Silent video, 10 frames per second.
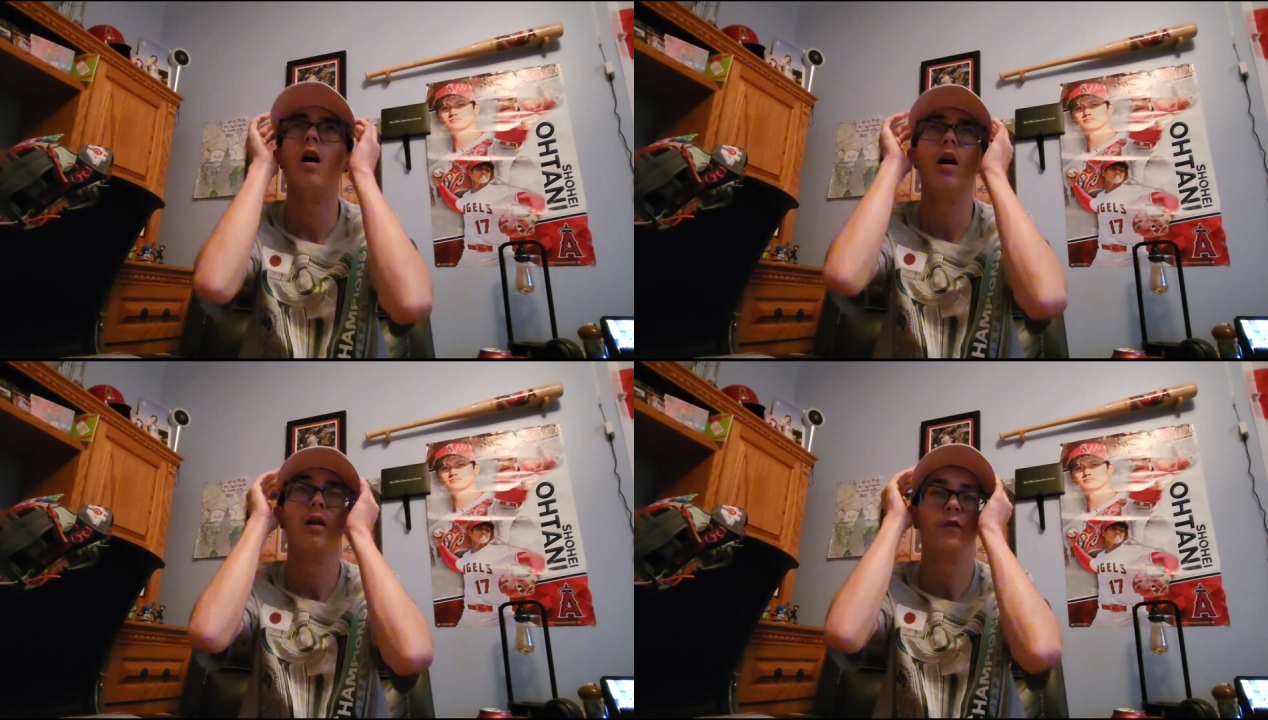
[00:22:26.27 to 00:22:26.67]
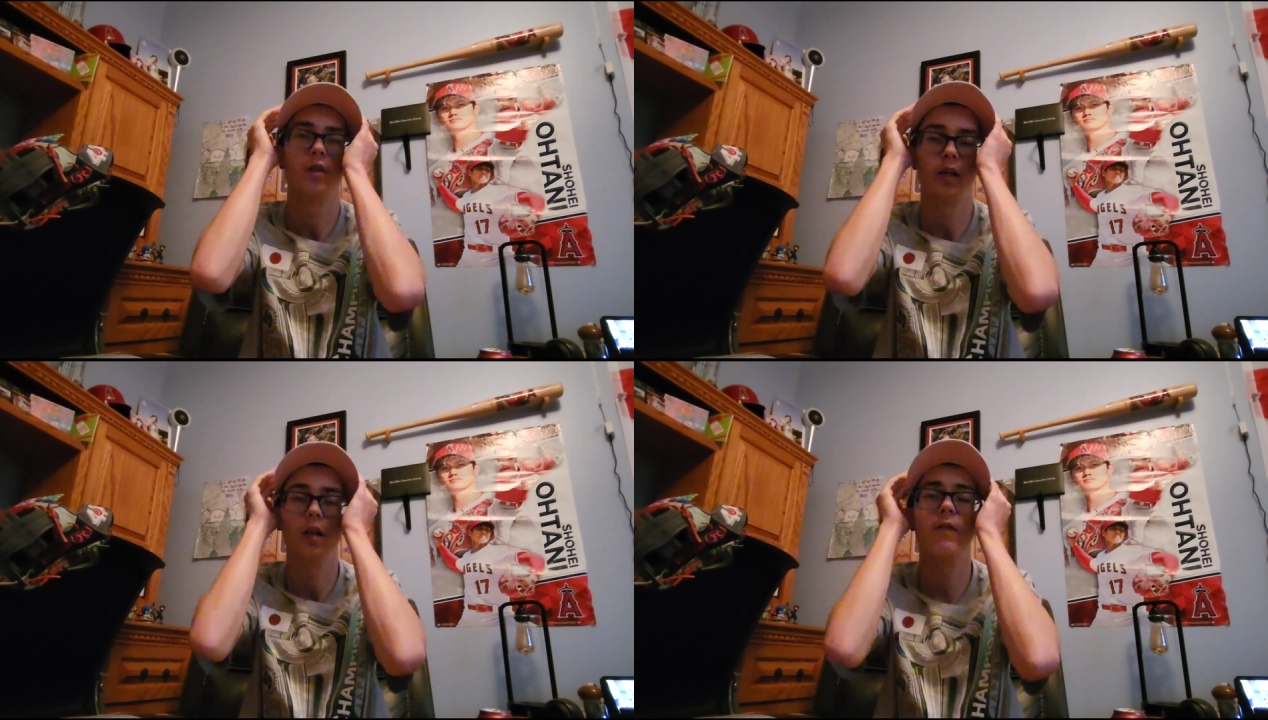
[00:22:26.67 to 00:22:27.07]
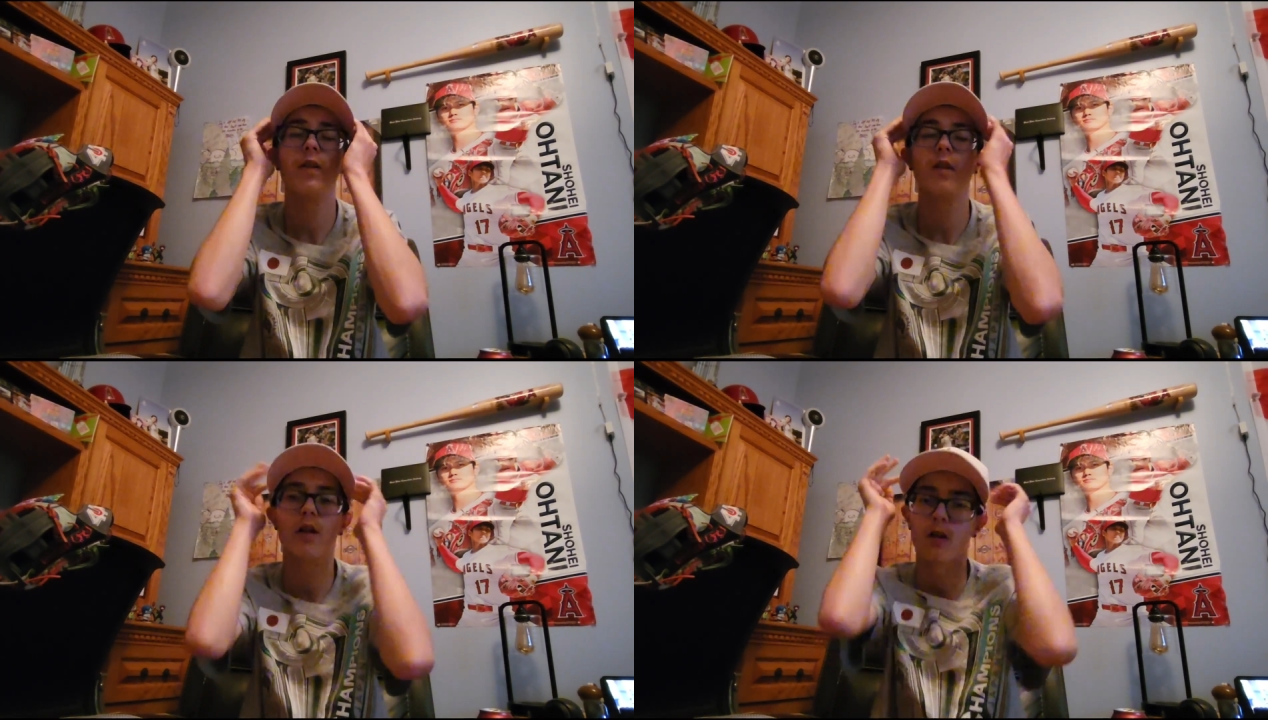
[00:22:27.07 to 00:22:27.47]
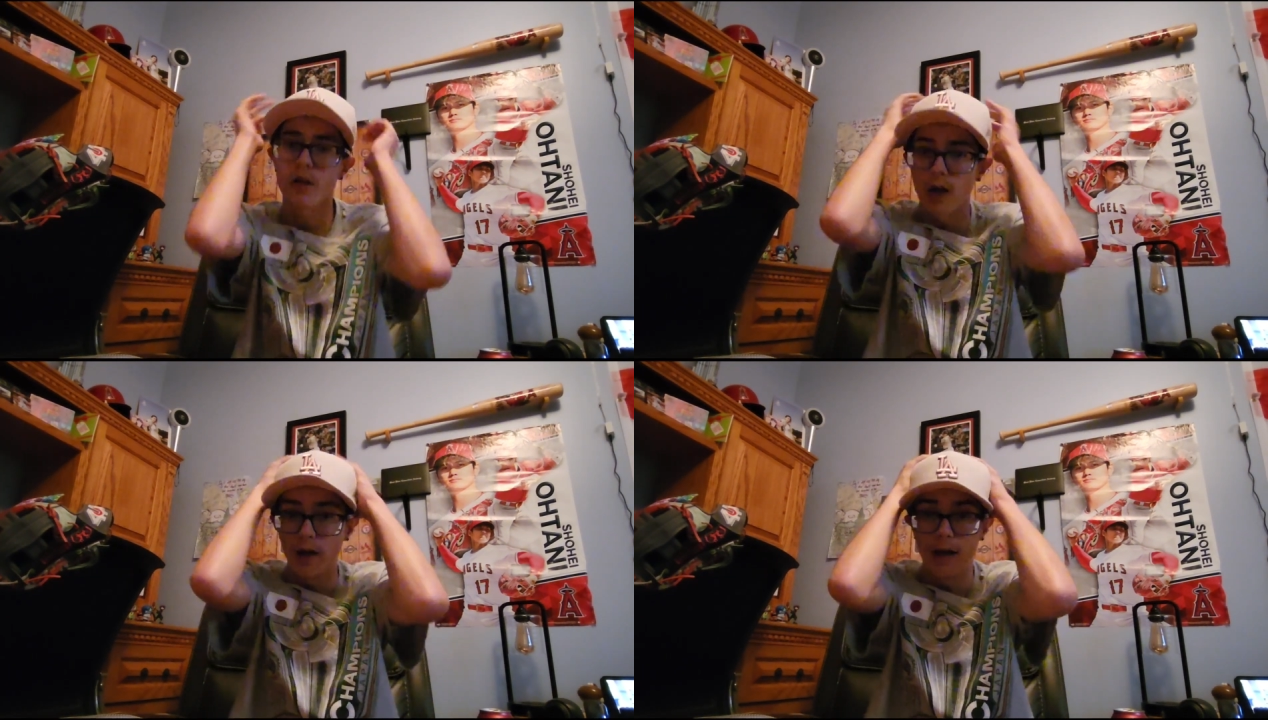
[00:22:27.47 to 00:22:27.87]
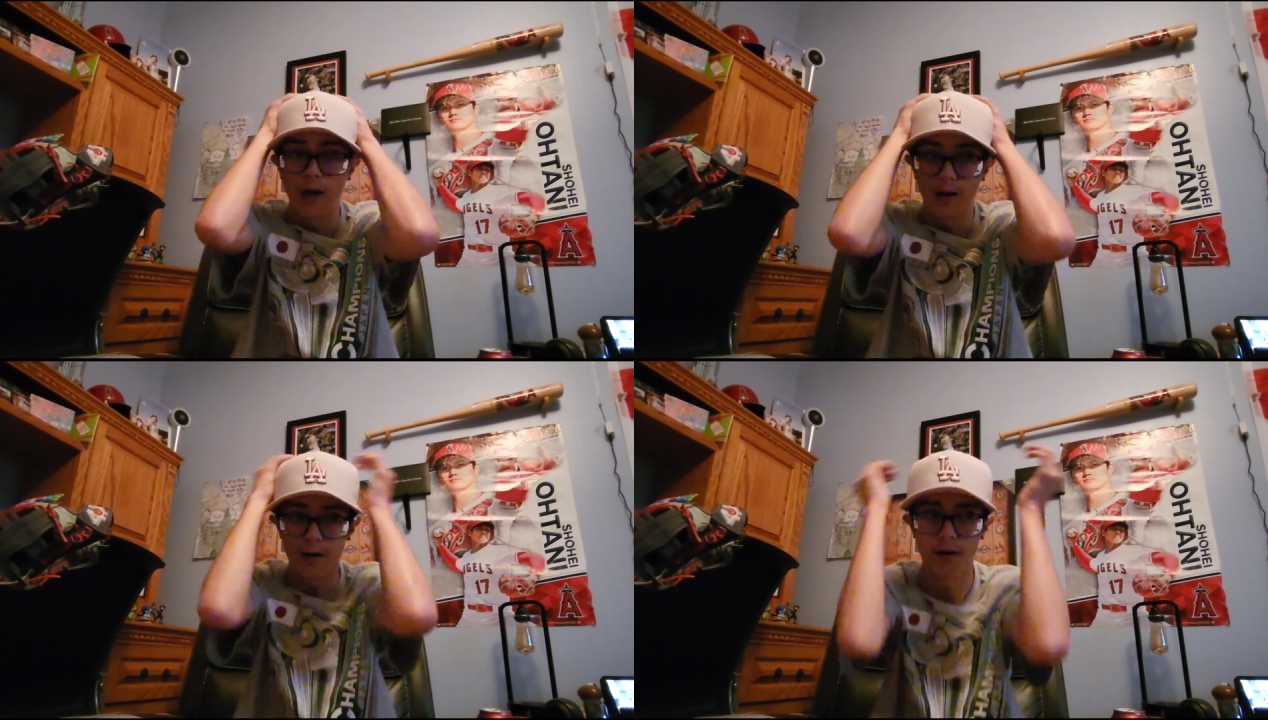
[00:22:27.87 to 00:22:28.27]
I have tried everything,
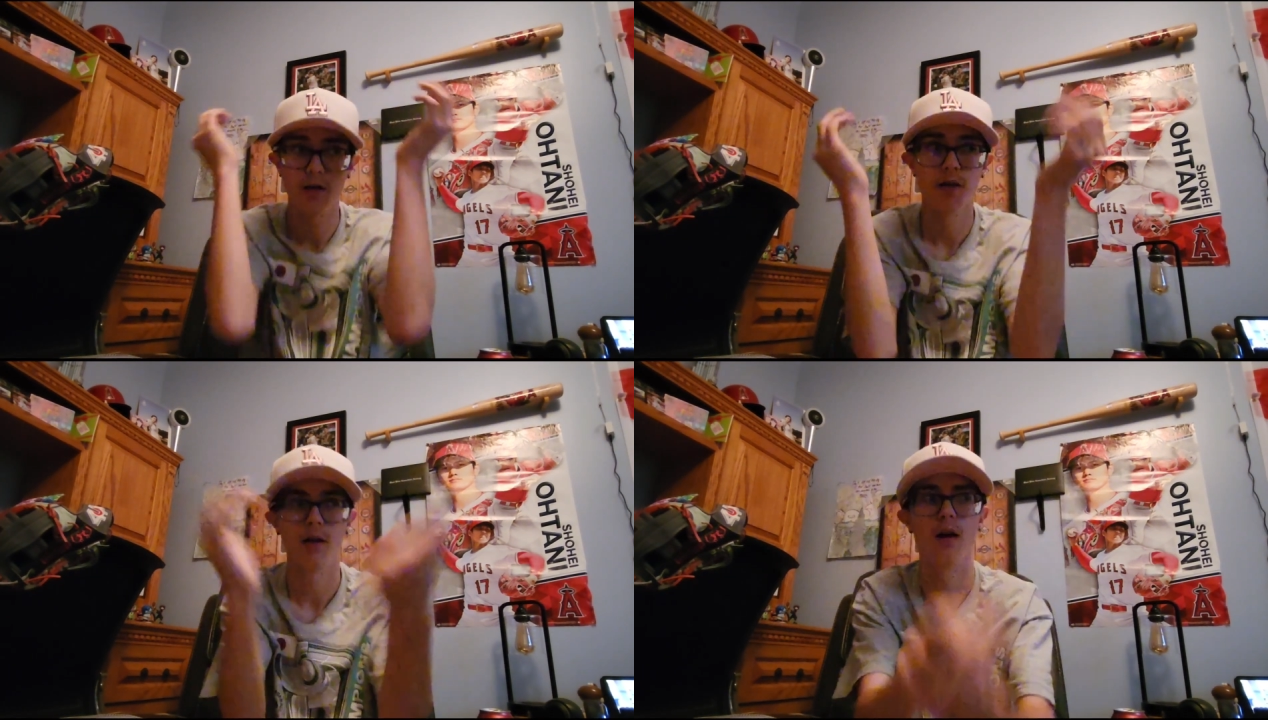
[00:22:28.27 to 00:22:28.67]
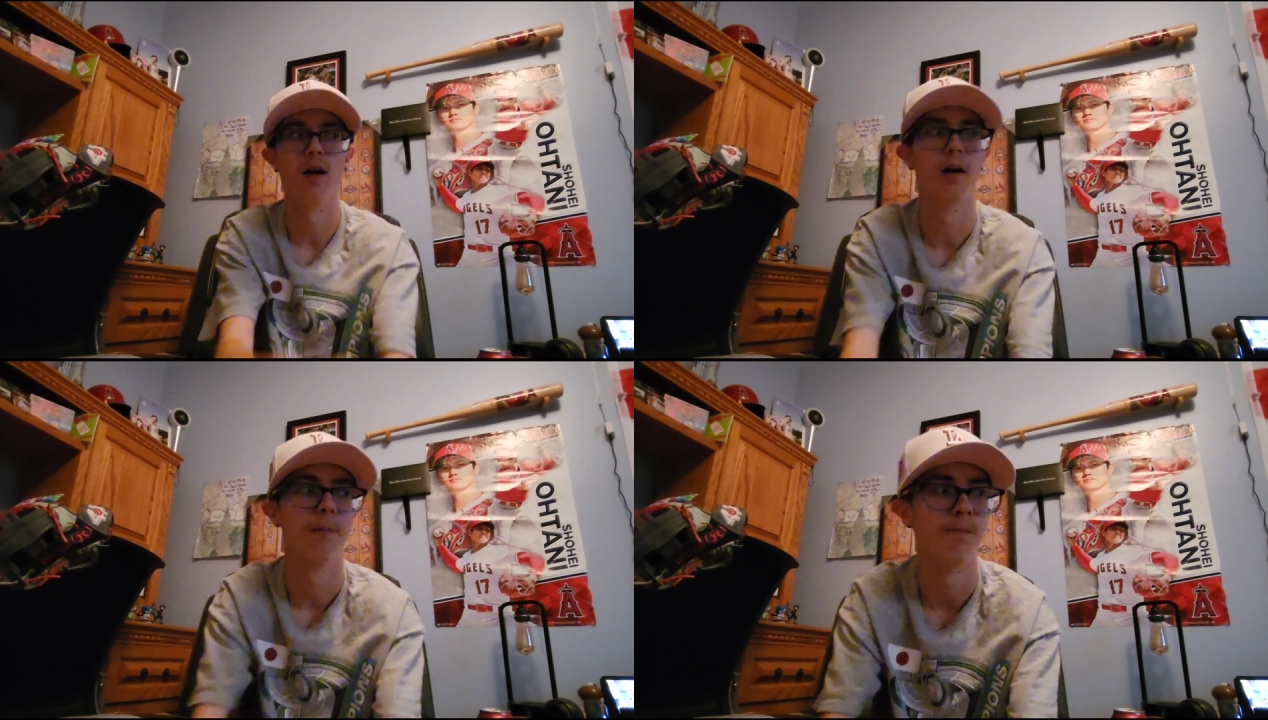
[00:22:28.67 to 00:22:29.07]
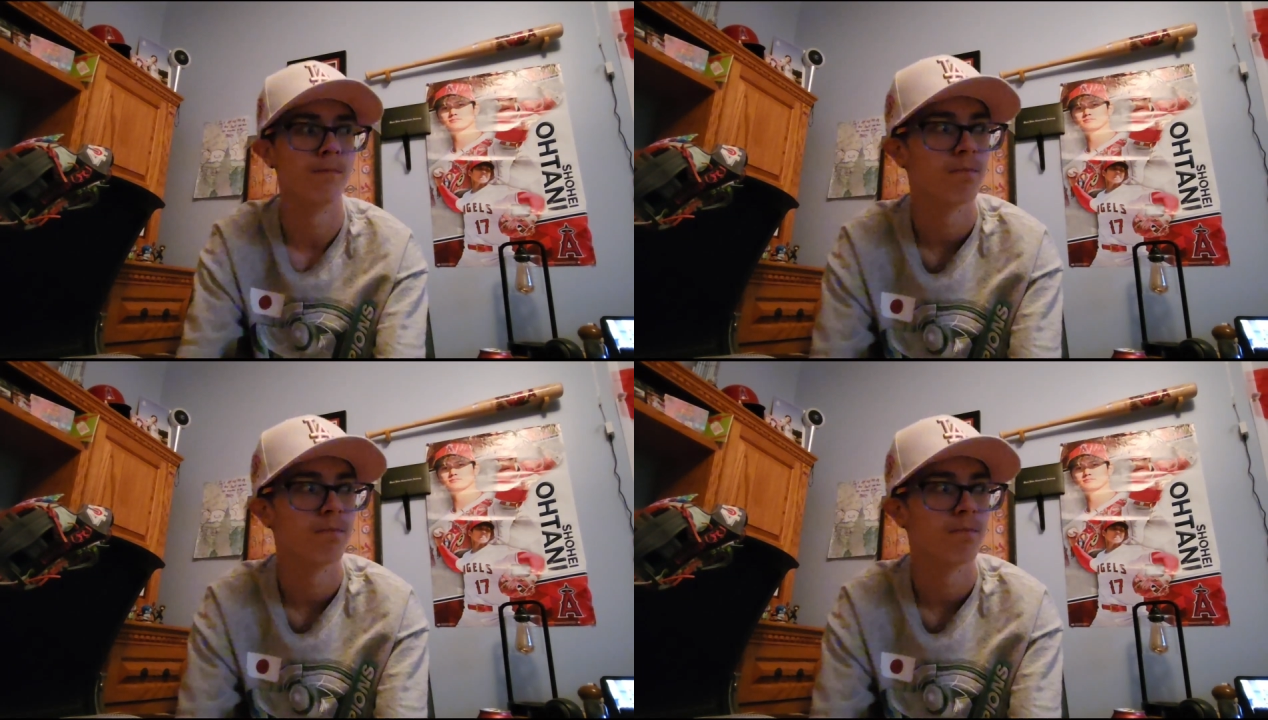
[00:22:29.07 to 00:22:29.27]
and you